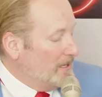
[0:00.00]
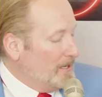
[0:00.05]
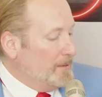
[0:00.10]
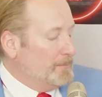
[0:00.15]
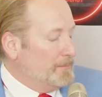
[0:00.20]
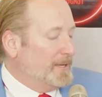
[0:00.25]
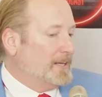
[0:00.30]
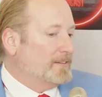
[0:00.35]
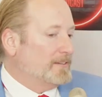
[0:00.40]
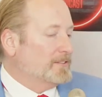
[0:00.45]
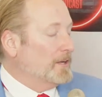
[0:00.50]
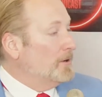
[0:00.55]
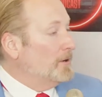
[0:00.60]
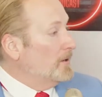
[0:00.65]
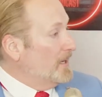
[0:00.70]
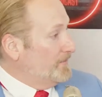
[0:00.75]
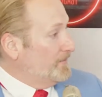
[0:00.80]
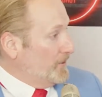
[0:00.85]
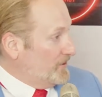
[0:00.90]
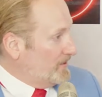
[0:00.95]
Because
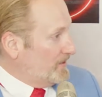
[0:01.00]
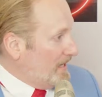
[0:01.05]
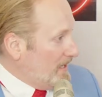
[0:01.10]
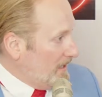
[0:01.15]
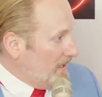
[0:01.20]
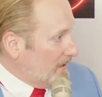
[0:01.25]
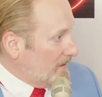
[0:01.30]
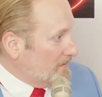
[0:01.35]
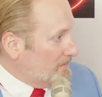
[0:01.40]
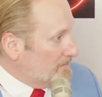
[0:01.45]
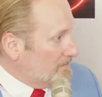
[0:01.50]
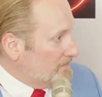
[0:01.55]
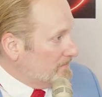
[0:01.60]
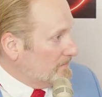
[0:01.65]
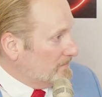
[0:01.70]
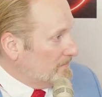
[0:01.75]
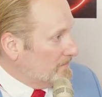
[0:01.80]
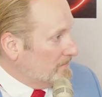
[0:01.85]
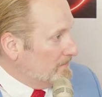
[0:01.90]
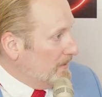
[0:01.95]
if you're skiing,
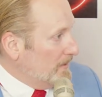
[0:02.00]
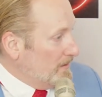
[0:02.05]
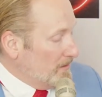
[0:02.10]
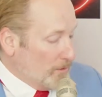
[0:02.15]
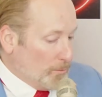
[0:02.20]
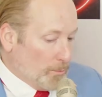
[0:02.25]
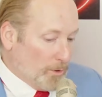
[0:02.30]
you're